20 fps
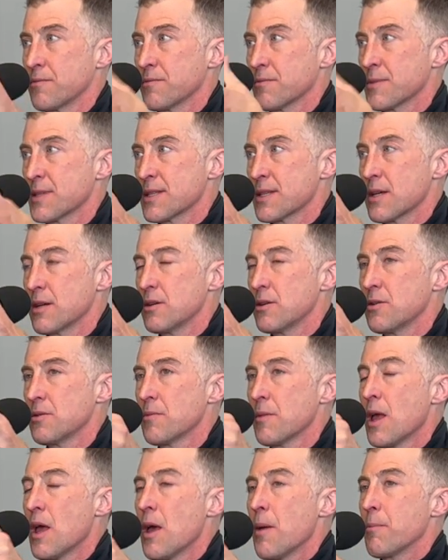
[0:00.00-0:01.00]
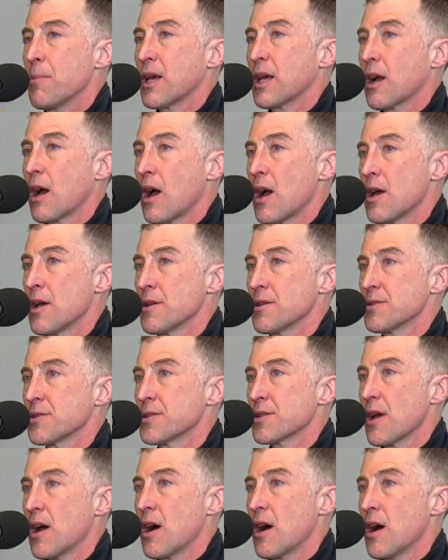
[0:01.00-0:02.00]
still,
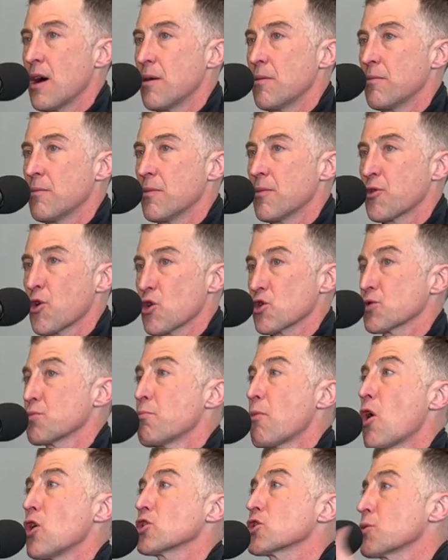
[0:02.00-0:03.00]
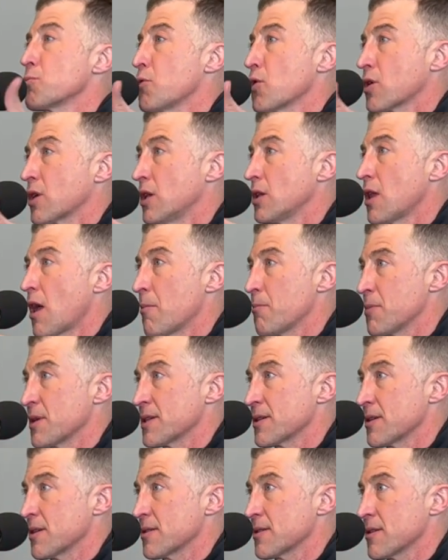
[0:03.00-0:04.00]
because there's multiple
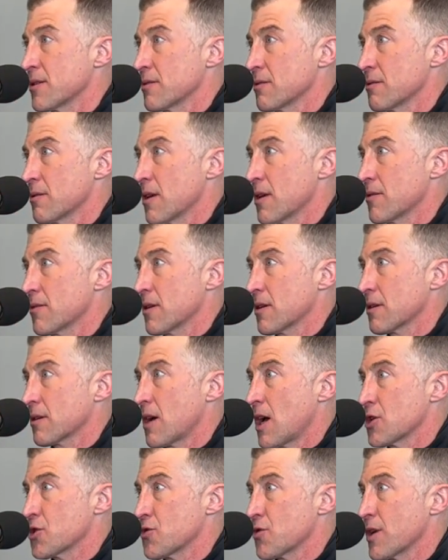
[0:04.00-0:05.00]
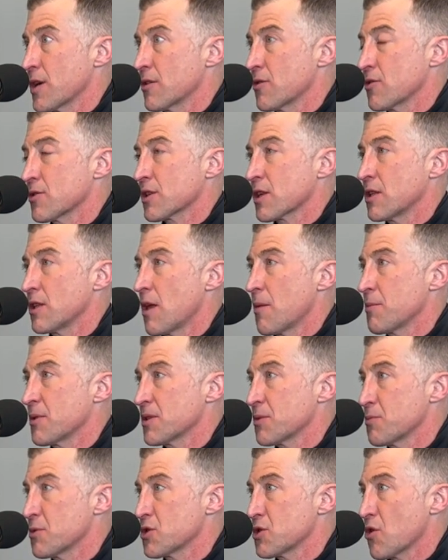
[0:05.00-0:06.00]
Columbuses in the country. There's
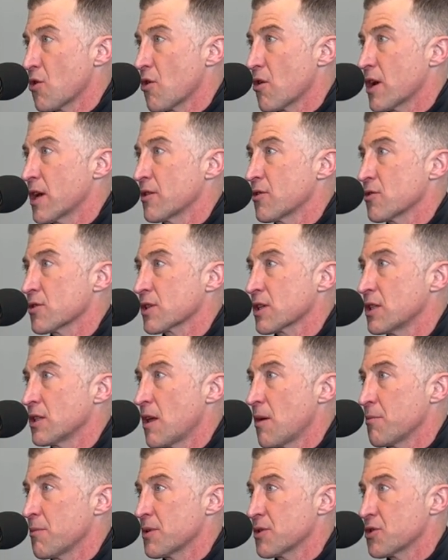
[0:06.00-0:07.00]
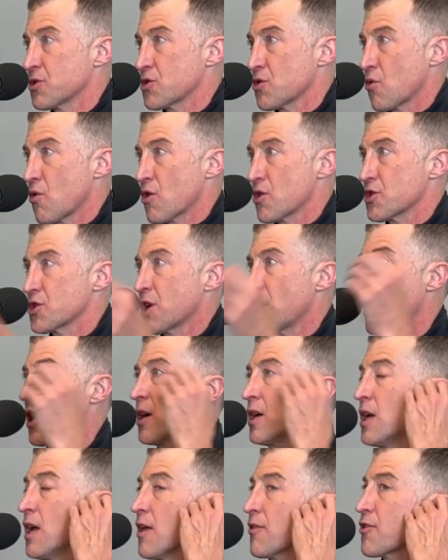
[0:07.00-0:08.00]
Columbus, Missouri. There's Columbus, Georgia.
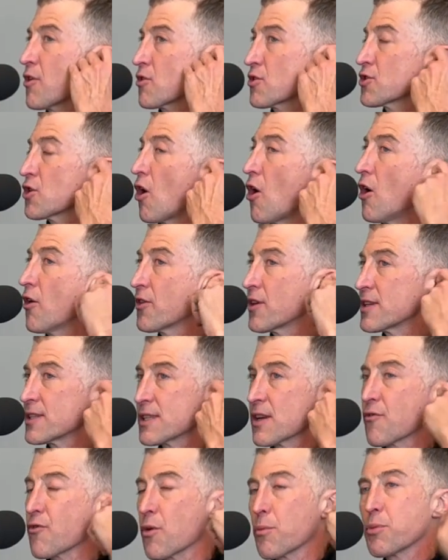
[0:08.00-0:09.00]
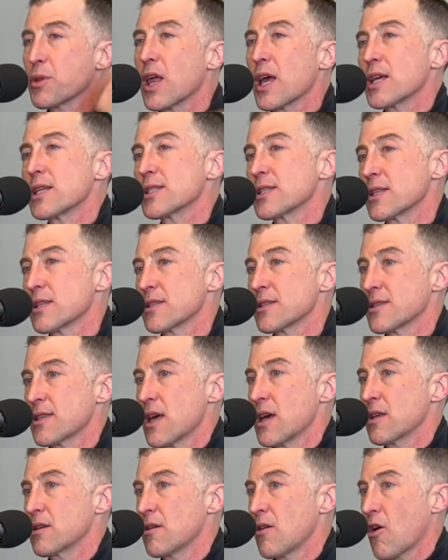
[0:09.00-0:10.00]
There's all these different places
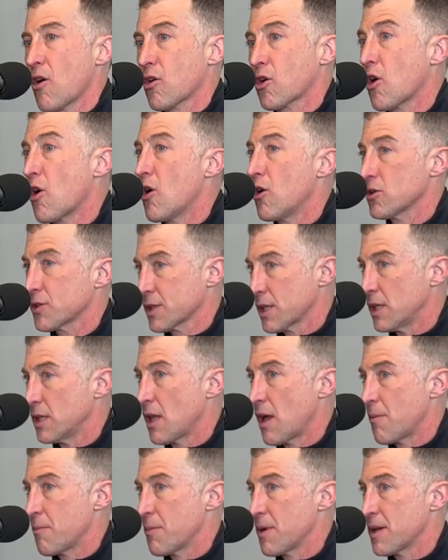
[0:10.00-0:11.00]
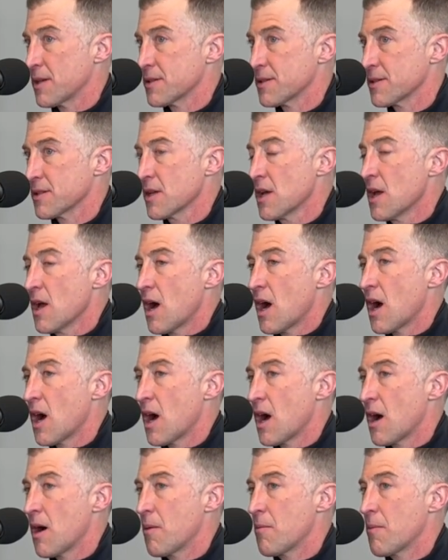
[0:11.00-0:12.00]
that are called Columbus.
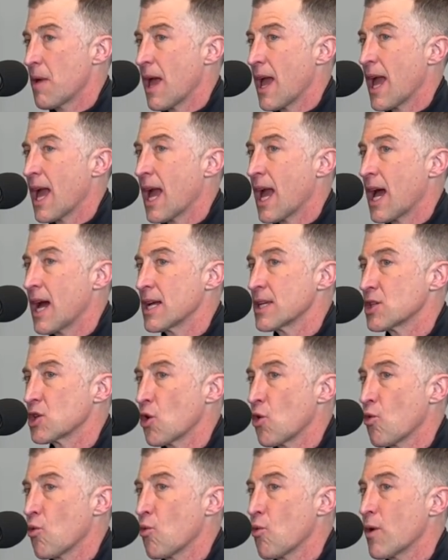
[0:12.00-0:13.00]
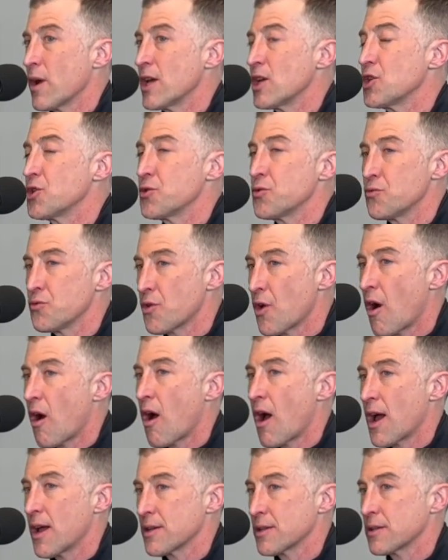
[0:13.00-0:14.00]
And we do
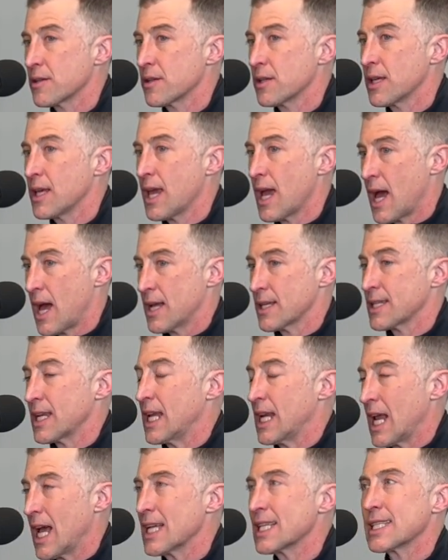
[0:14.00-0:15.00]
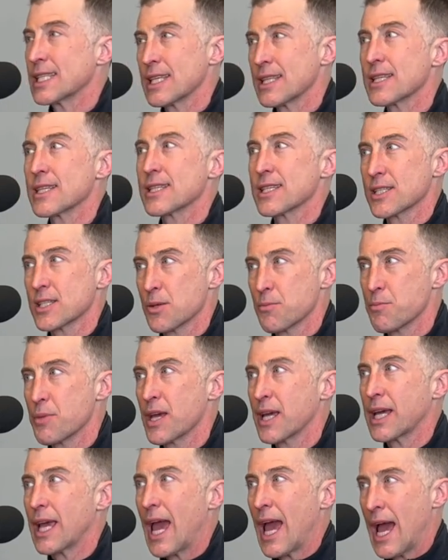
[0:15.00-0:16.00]
not yet, and I see this as a
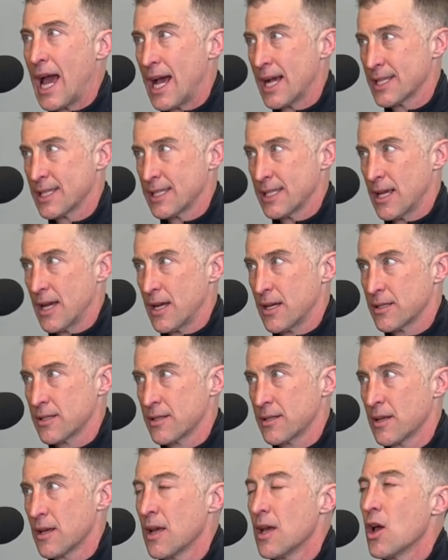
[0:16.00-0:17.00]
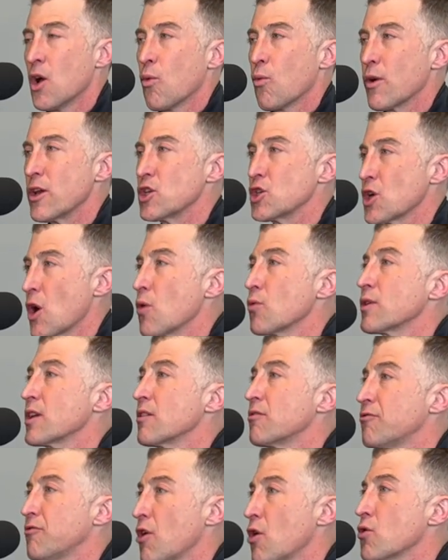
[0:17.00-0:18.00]
big asset, we don't
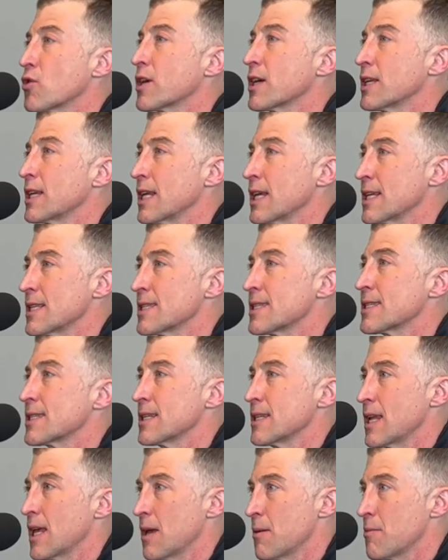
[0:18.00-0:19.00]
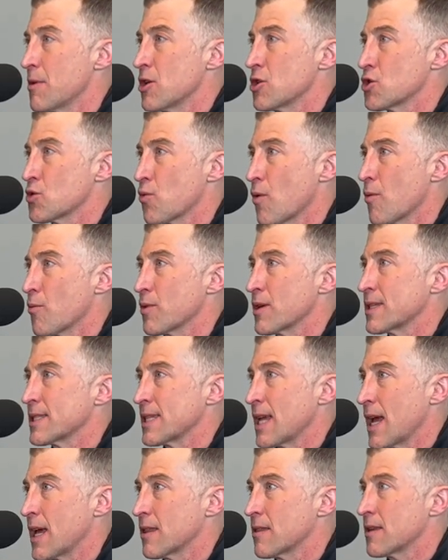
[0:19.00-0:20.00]
evoke an instant image when we
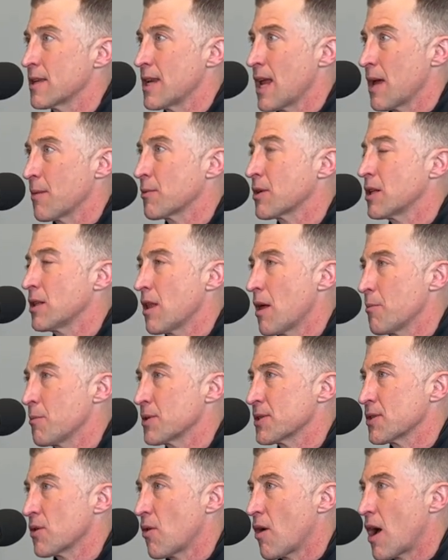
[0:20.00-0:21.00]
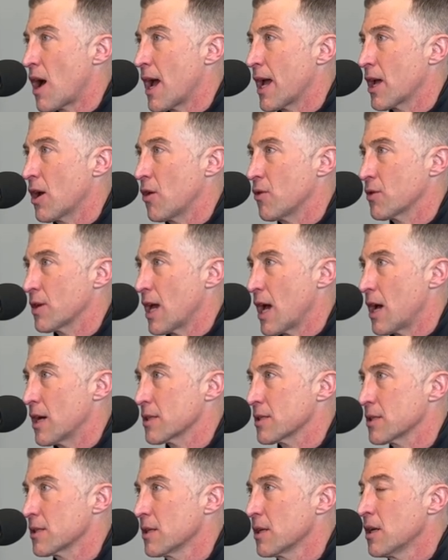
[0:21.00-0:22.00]
say the name Columbus, Ohio
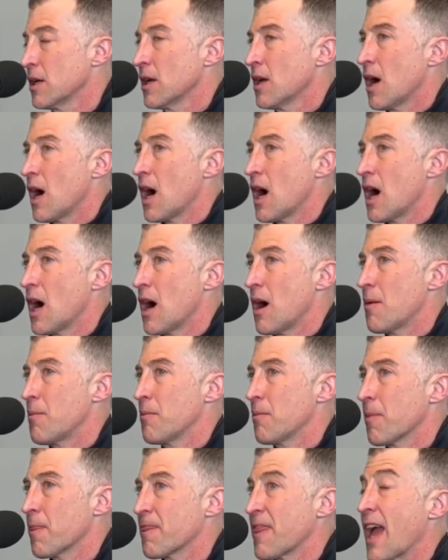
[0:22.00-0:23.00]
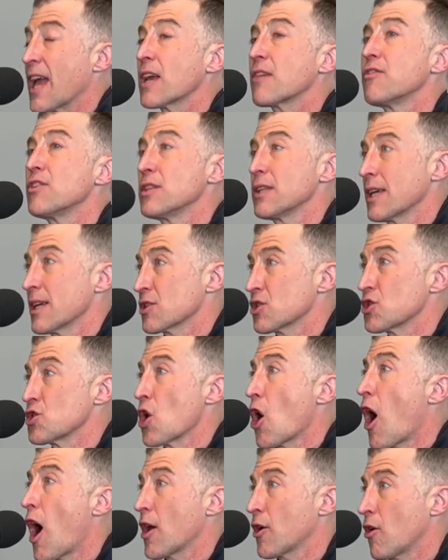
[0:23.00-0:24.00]
yet. Thankfully, it's
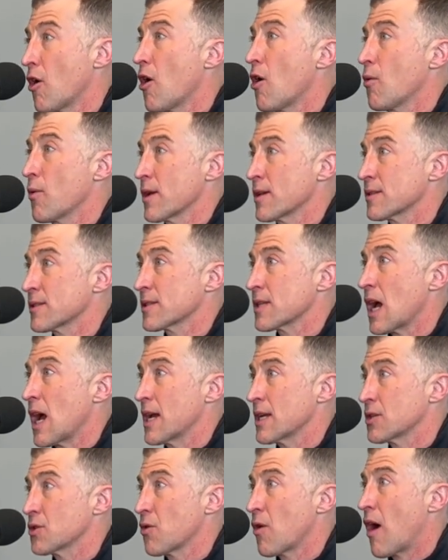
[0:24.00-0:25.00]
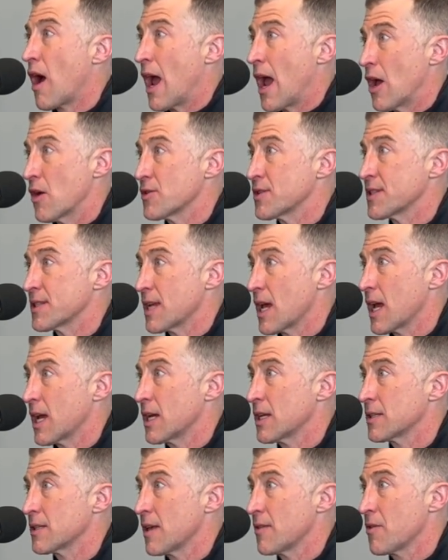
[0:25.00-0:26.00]
not always tied to Ohio
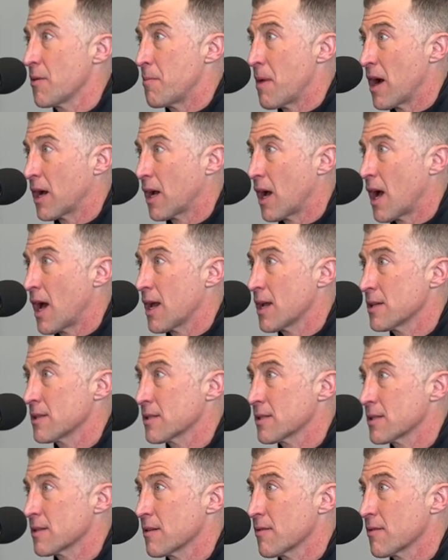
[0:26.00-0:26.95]
State and the Buckeyes,